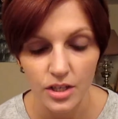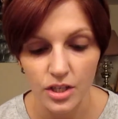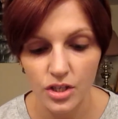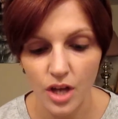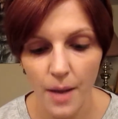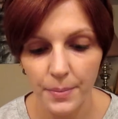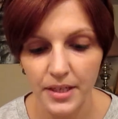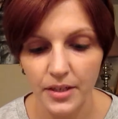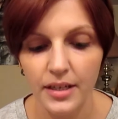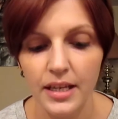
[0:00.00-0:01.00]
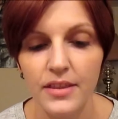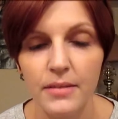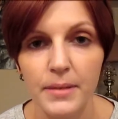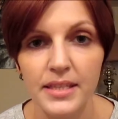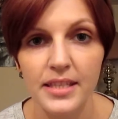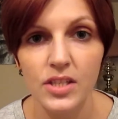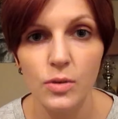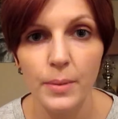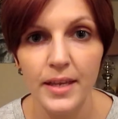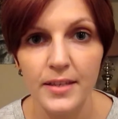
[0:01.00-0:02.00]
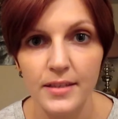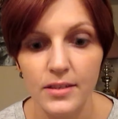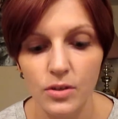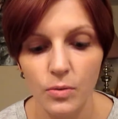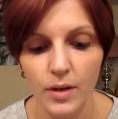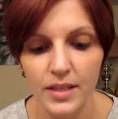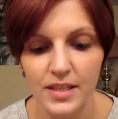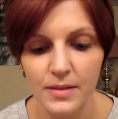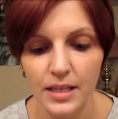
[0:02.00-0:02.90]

To stop Keirran, Ethan must disobey his sister once